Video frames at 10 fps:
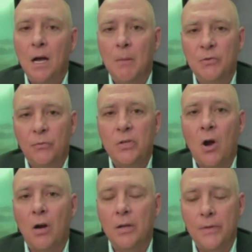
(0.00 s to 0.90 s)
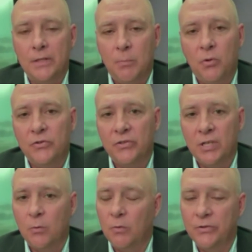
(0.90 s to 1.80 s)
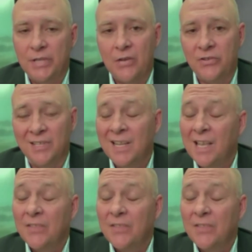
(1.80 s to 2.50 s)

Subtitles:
It's really hard, I think, to push us into a recession.